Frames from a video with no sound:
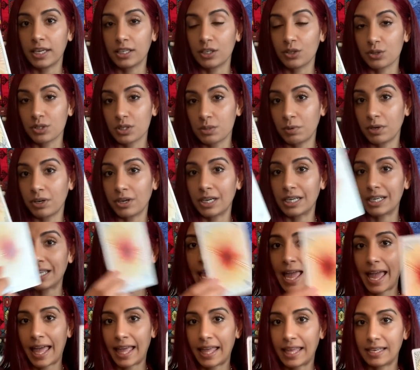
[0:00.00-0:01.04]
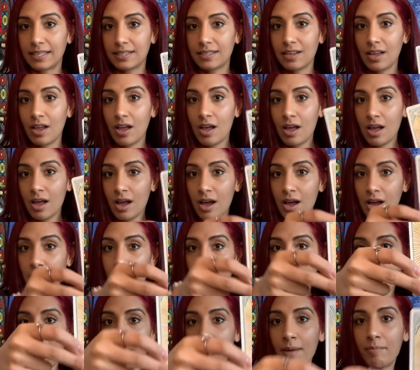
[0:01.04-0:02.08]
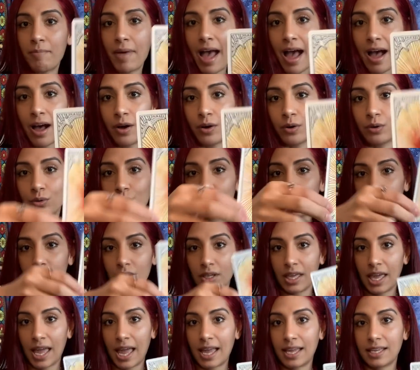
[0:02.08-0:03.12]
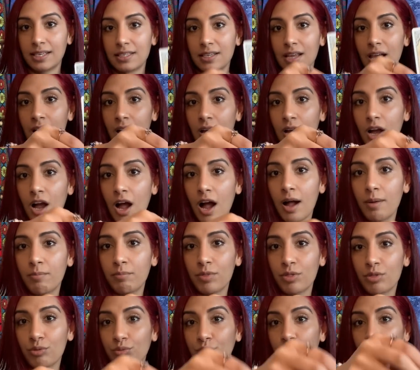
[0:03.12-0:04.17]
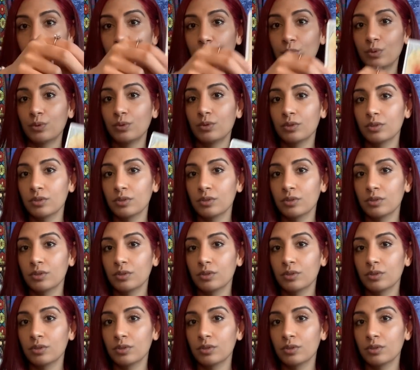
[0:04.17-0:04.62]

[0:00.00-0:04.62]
Your spirit can't come out, can't come through.